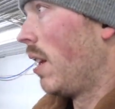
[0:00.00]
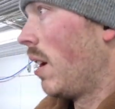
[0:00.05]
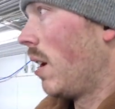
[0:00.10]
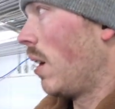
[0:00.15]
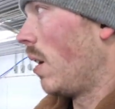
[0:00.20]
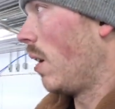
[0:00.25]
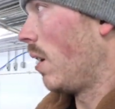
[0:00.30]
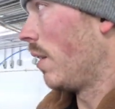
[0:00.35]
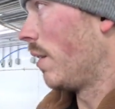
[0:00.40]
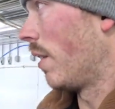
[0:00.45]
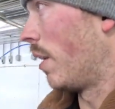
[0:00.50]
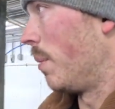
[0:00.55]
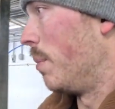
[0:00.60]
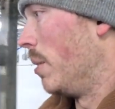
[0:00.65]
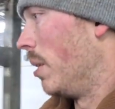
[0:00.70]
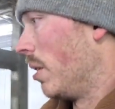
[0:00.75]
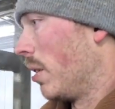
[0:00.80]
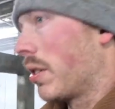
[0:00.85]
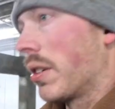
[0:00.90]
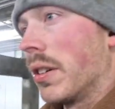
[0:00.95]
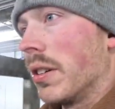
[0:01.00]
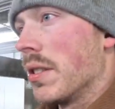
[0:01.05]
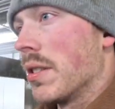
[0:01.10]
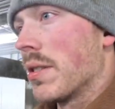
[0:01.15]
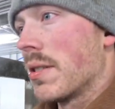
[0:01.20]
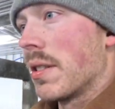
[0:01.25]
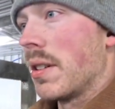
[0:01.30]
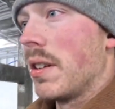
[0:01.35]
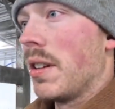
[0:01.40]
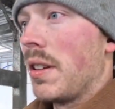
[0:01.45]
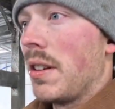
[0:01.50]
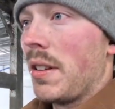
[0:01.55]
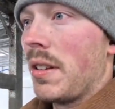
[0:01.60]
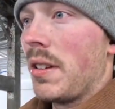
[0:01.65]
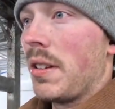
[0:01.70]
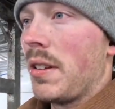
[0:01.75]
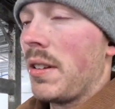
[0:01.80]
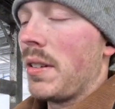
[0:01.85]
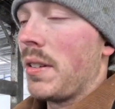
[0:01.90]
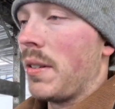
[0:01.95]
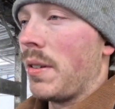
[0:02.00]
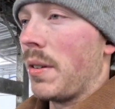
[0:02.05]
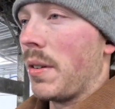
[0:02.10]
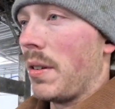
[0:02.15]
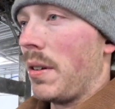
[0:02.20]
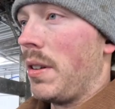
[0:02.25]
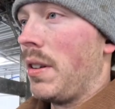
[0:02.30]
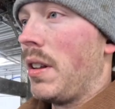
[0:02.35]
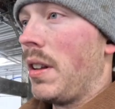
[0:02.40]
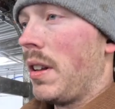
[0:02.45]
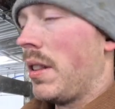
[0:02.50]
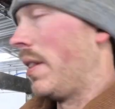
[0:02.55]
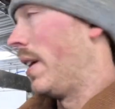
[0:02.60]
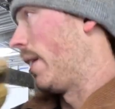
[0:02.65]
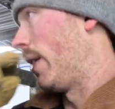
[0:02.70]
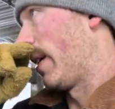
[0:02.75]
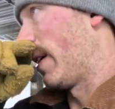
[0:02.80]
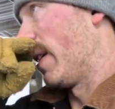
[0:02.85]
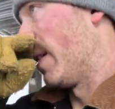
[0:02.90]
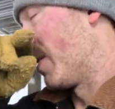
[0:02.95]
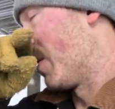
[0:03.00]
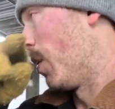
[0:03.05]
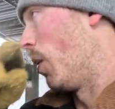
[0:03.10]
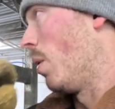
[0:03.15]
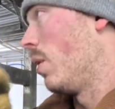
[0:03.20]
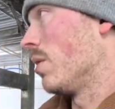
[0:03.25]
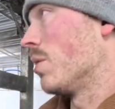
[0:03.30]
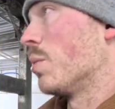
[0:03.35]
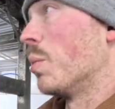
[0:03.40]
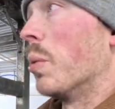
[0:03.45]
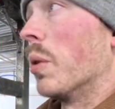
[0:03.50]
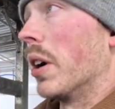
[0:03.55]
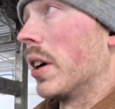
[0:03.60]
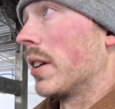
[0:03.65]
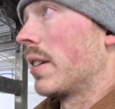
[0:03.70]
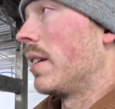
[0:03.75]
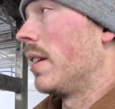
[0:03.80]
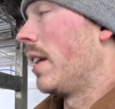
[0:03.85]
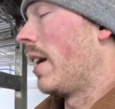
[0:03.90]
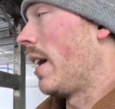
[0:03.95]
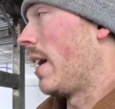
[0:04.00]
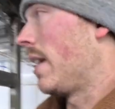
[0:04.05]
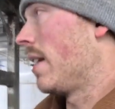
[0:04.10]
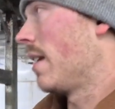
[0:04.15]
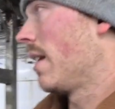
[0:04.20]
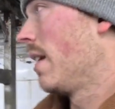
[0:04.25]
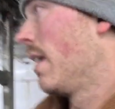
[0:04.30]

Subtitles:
all of our milkers, like the controls, work tonight.